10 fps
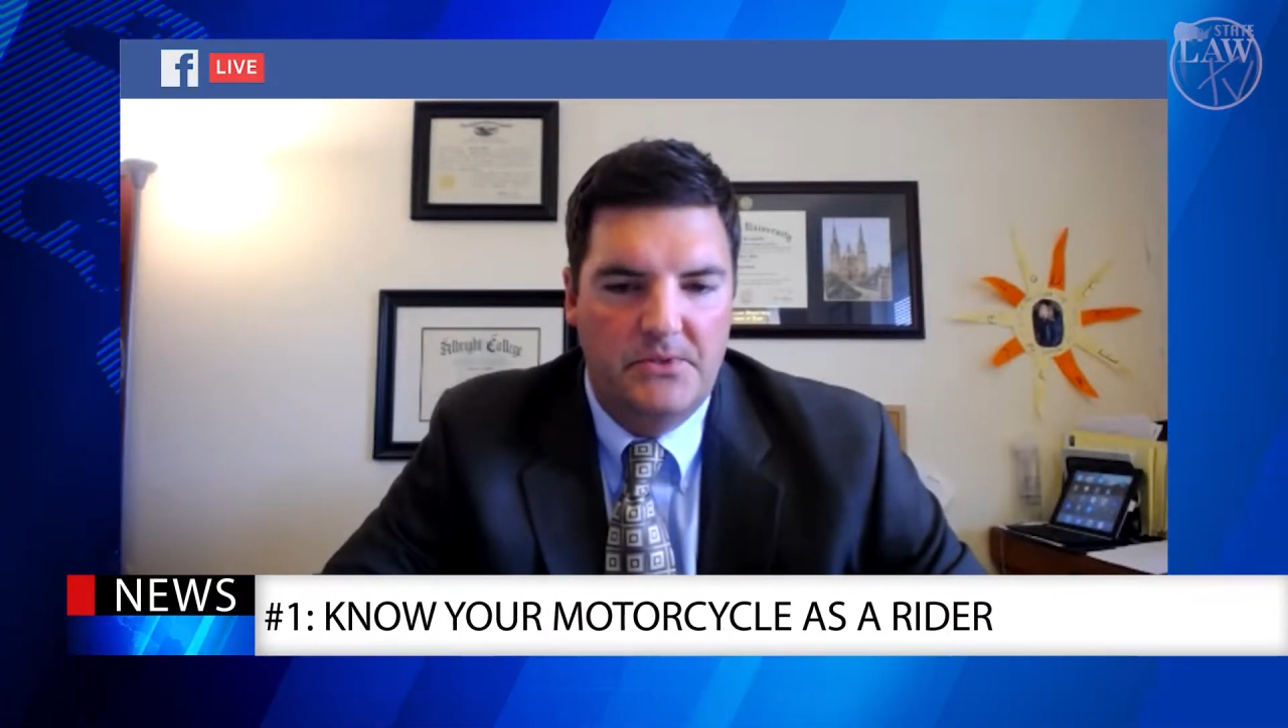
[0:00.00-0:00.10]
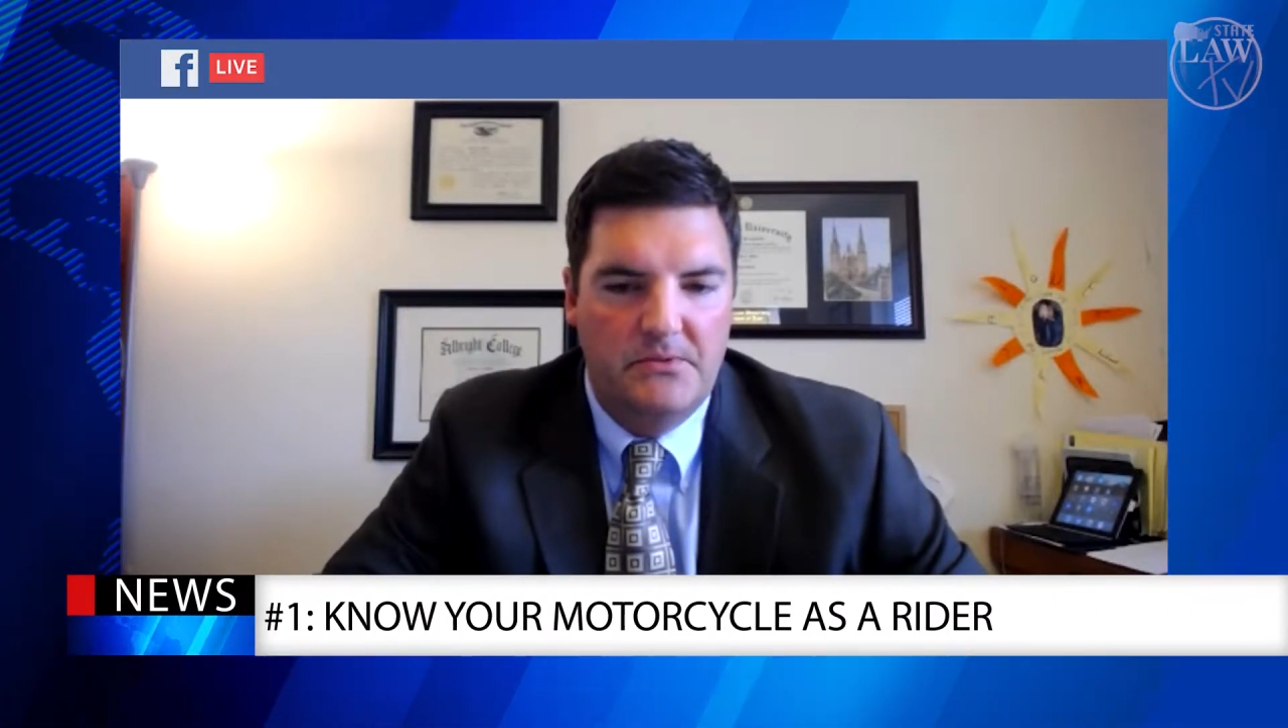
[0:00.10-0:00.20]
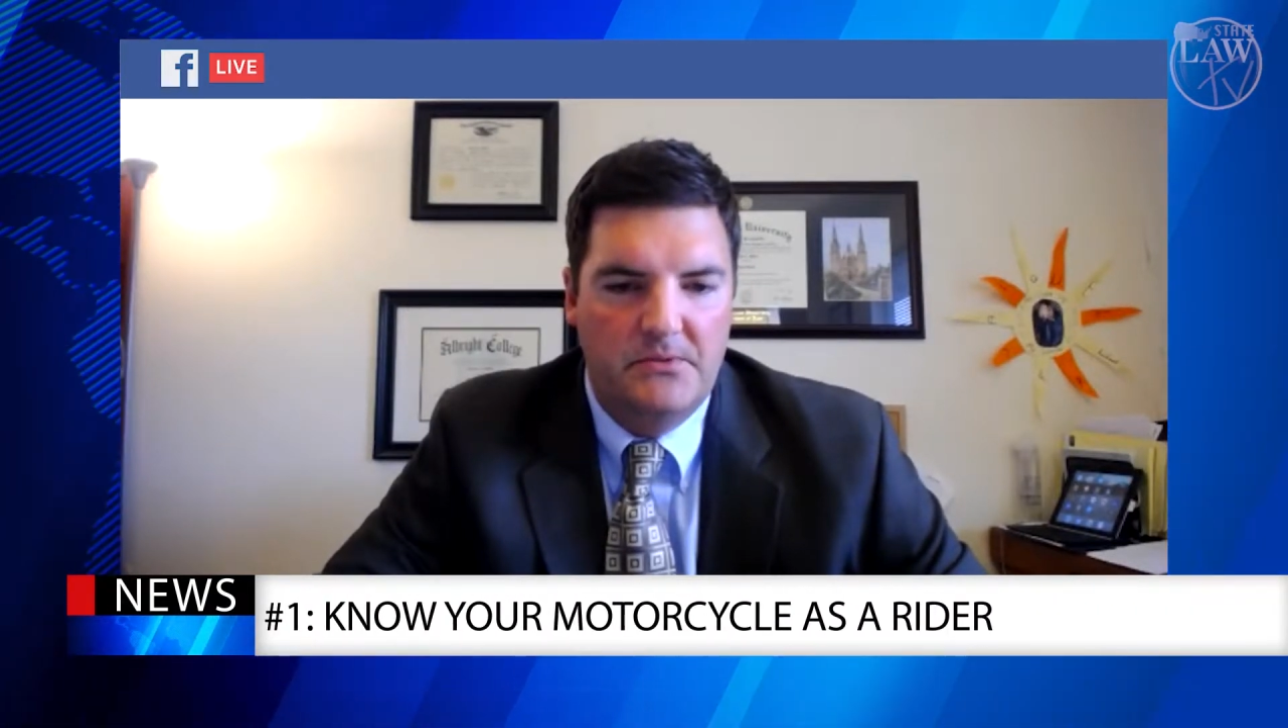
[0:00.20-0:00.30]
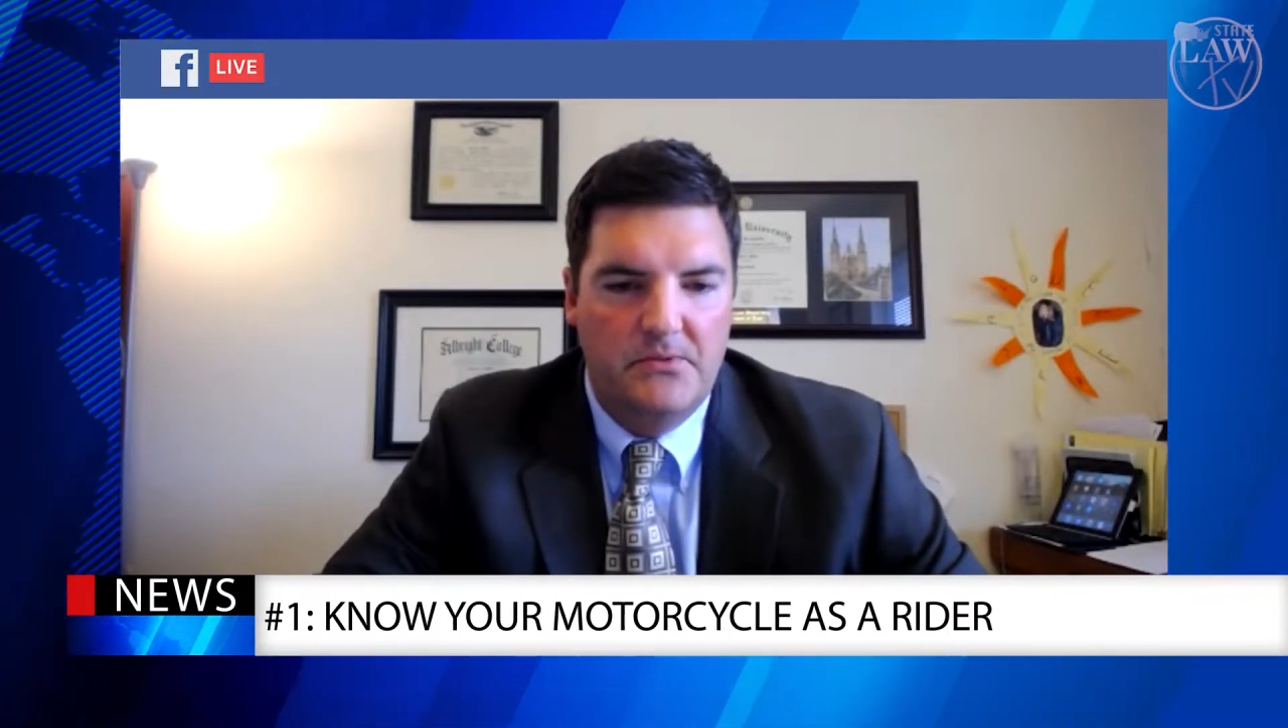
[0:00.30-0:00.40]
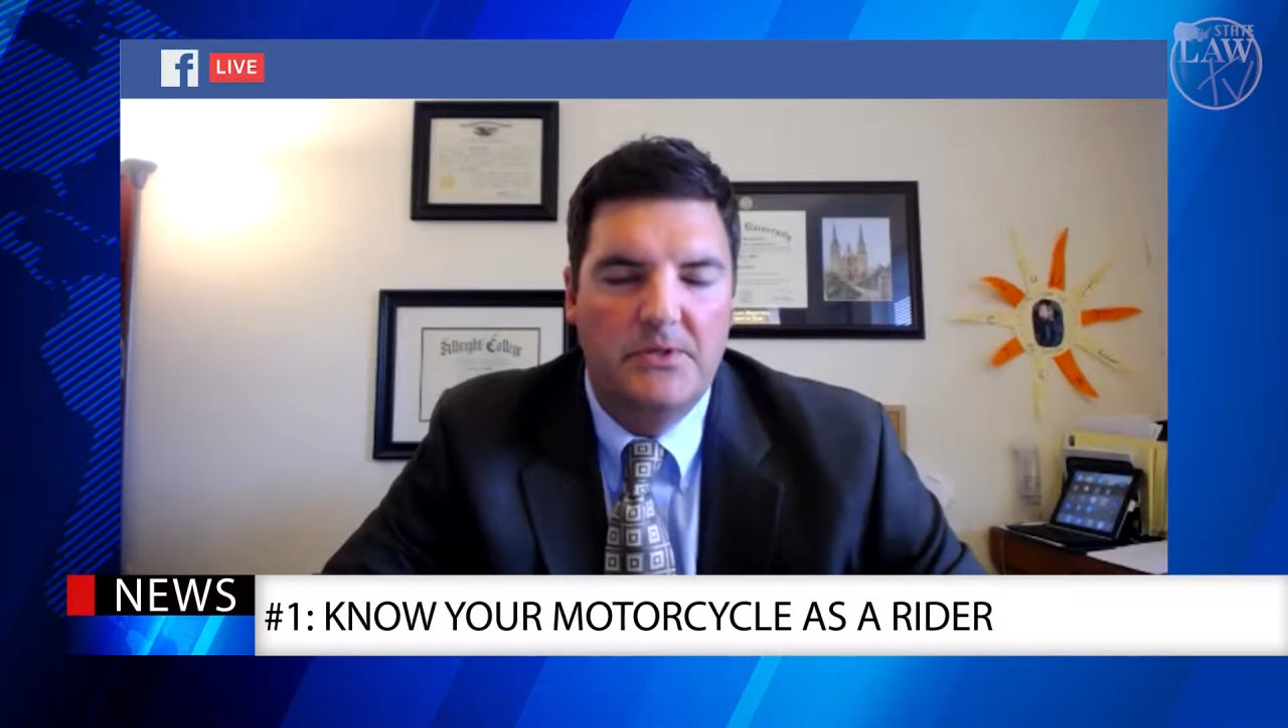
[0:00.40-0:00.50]

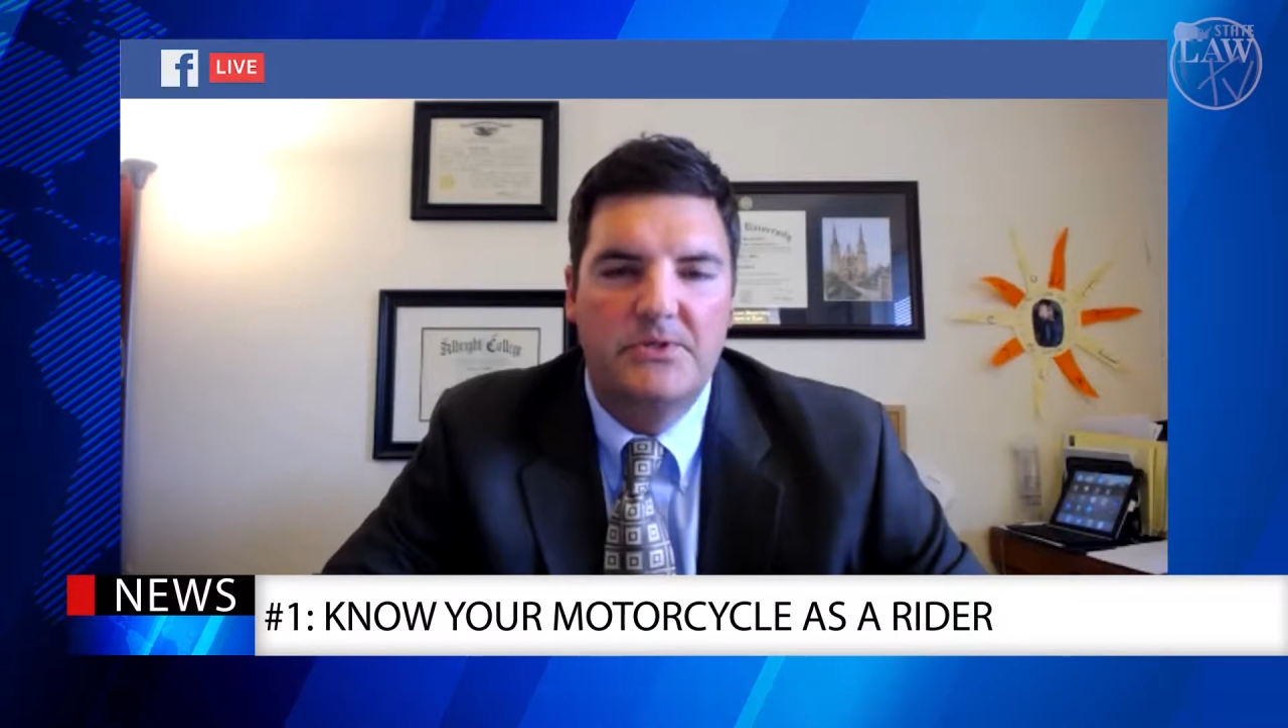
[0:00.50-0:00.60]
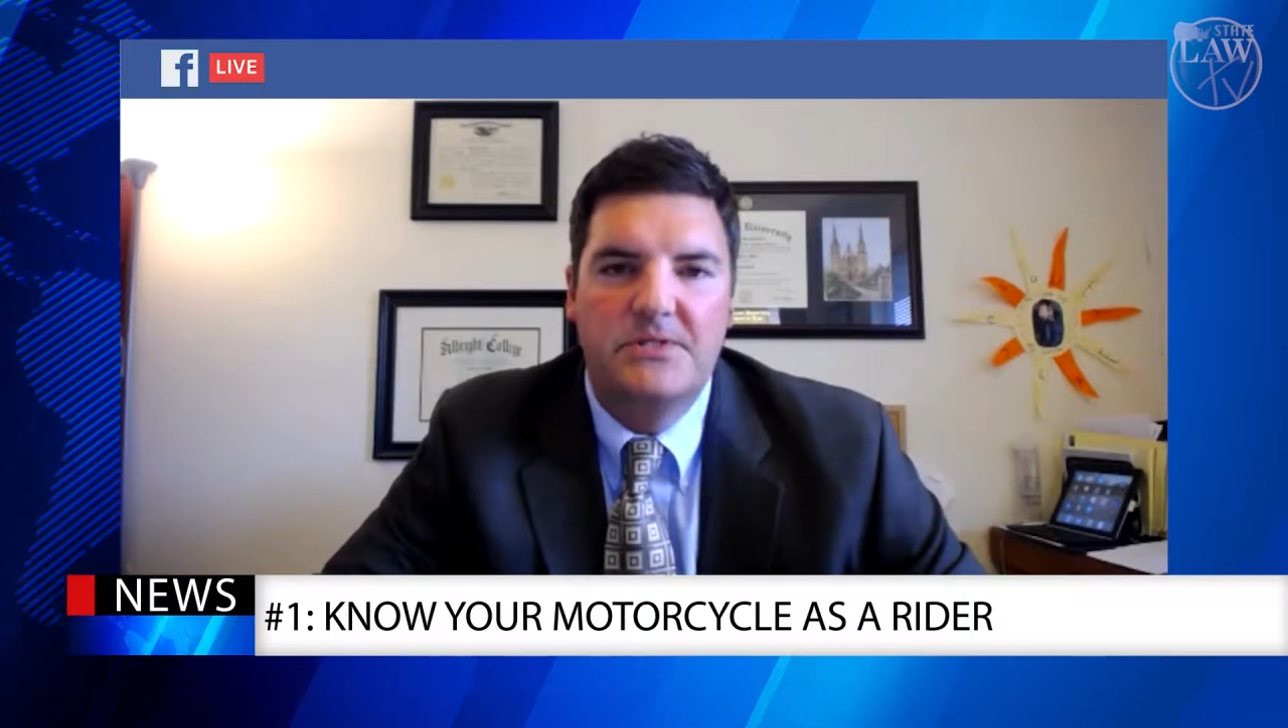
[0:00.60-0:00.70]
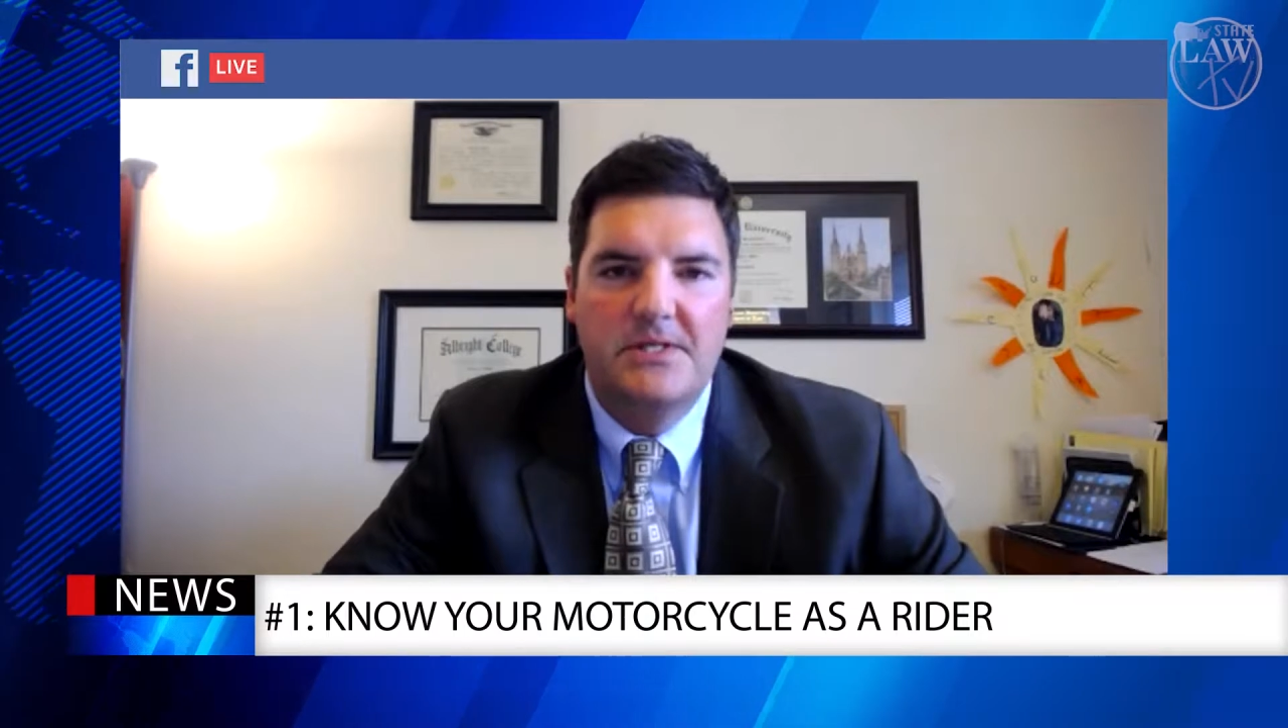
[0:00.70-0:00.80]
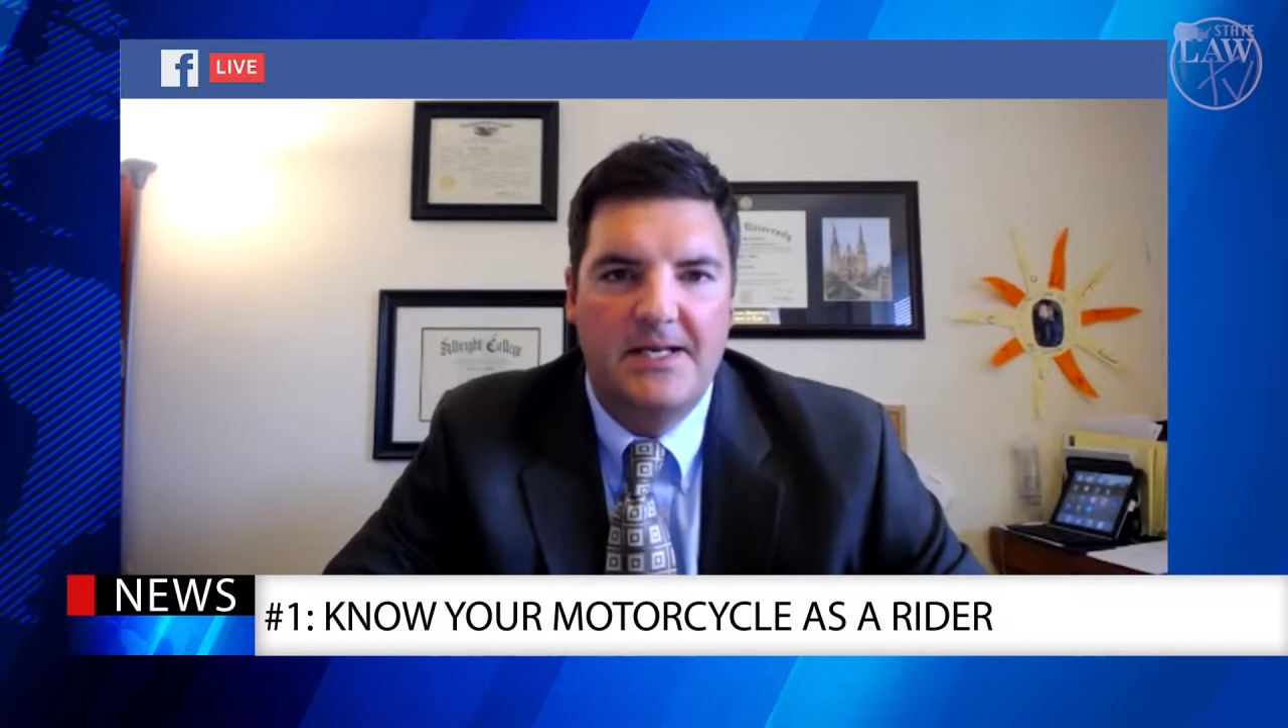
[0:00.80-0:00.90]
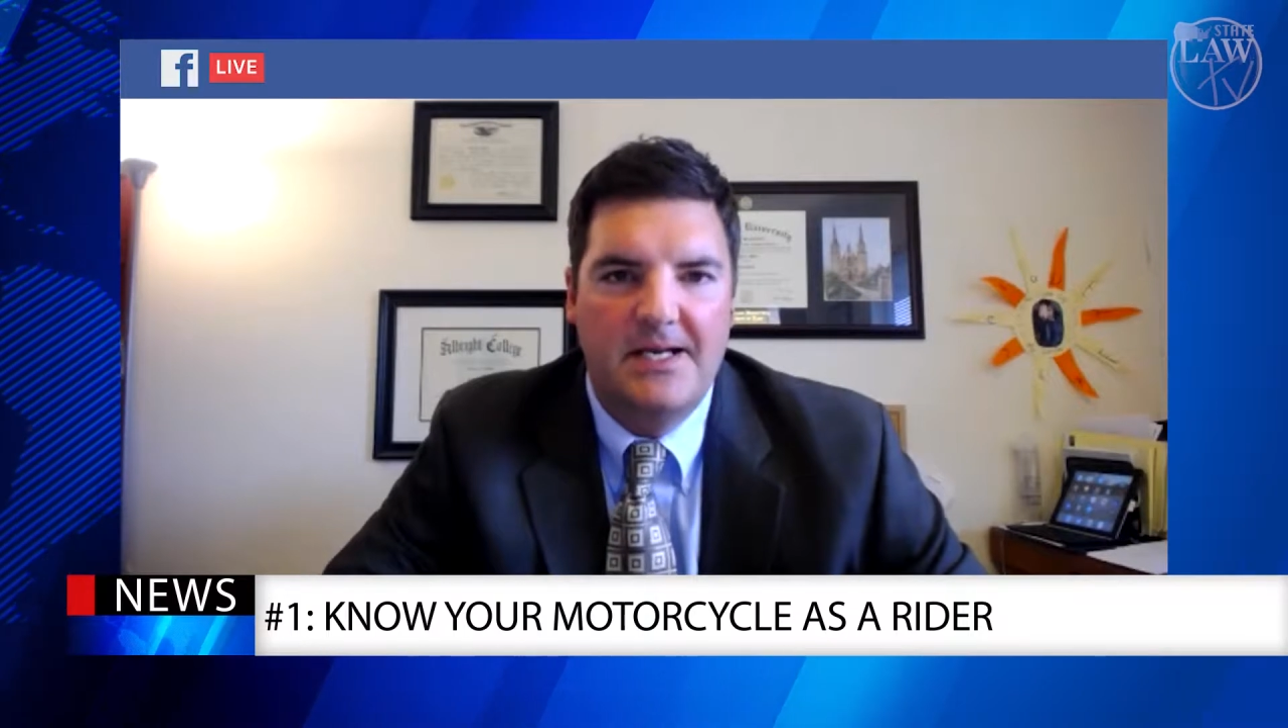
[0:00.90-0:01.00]
you understand